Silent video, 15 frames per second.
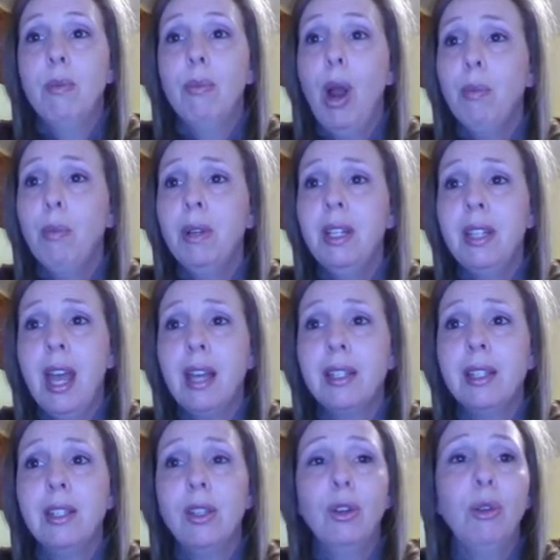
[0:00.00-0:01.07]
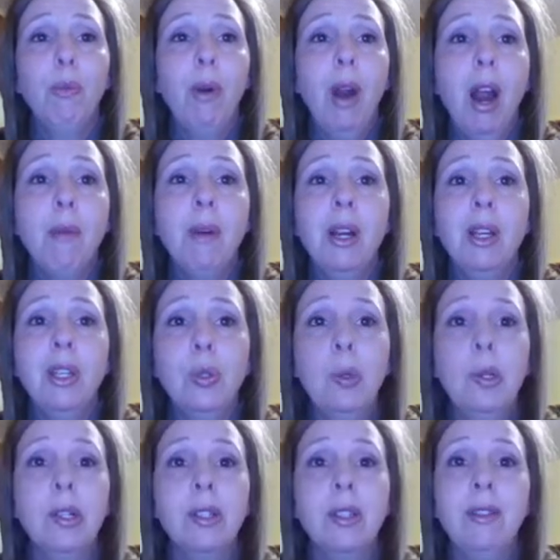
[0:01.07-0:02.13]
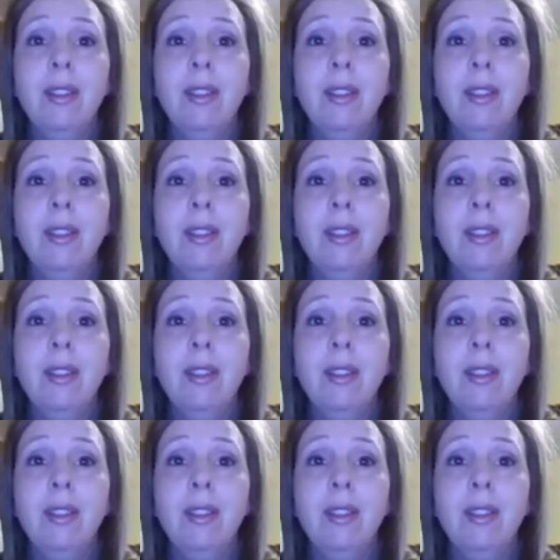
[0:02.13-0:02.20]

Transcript: Property taxes are the primary source.